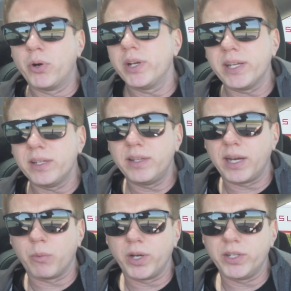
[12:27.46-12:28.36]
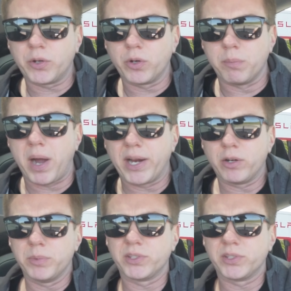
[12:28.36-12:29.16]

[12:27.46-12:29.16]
put in that I wanted to go to Miner,